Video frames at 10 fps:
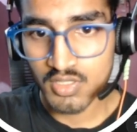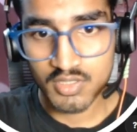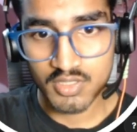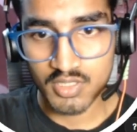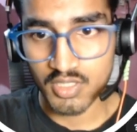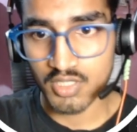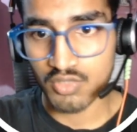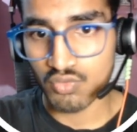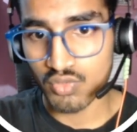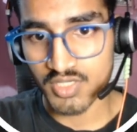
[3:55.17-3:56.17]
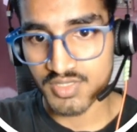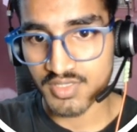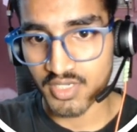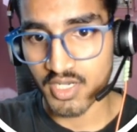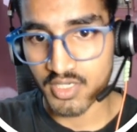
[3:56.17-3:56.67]
The root is
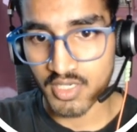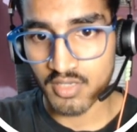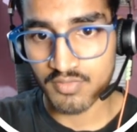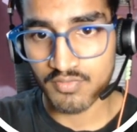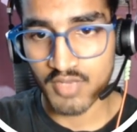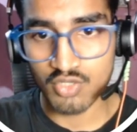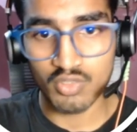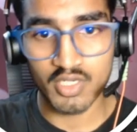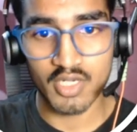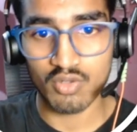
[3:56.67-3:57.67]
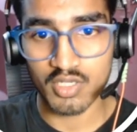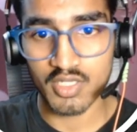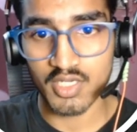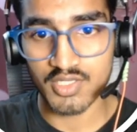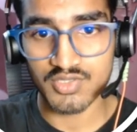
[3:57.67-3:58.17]
created. When you create
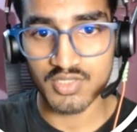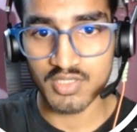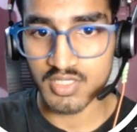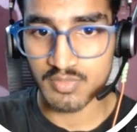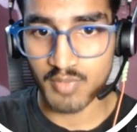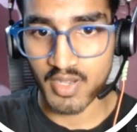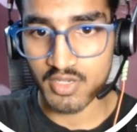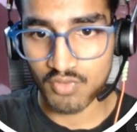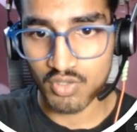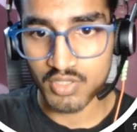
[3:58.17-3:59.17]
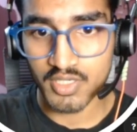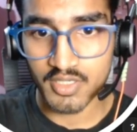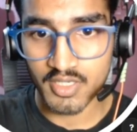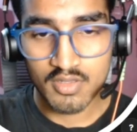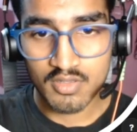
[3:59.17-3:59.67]
organization, it is by default
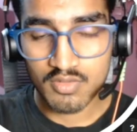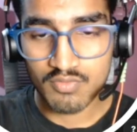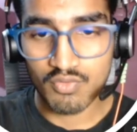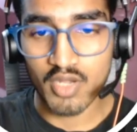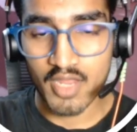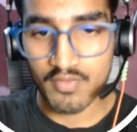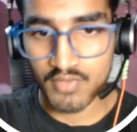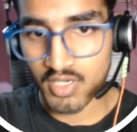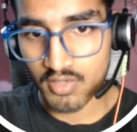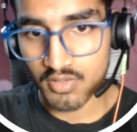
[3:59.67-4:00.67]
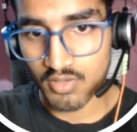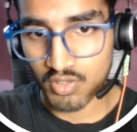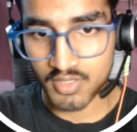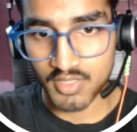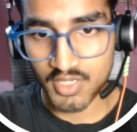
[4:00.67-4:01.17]
created for every
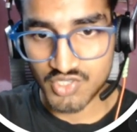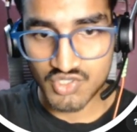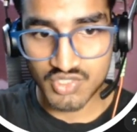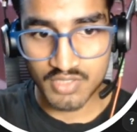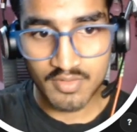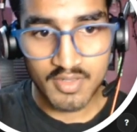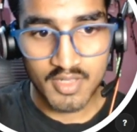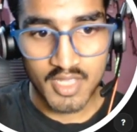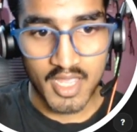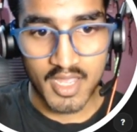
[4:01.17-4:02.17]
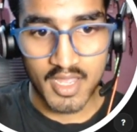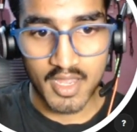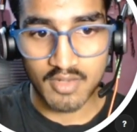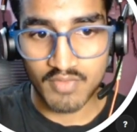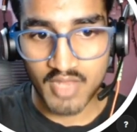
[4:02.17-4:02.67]
organization.
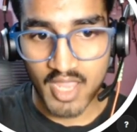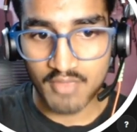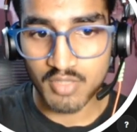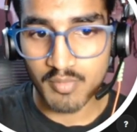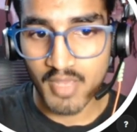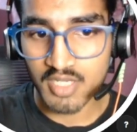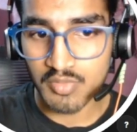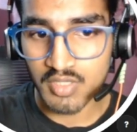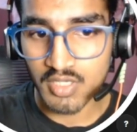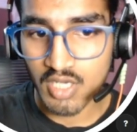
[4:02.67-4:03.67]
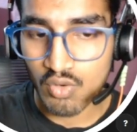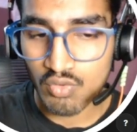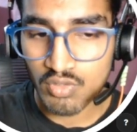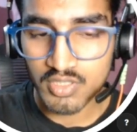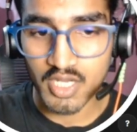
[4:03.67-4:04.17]
And we have the management
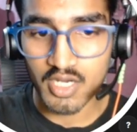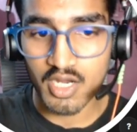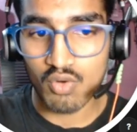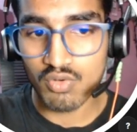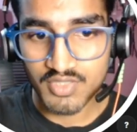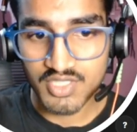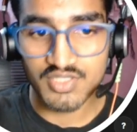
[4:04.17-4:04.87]
account, the account which is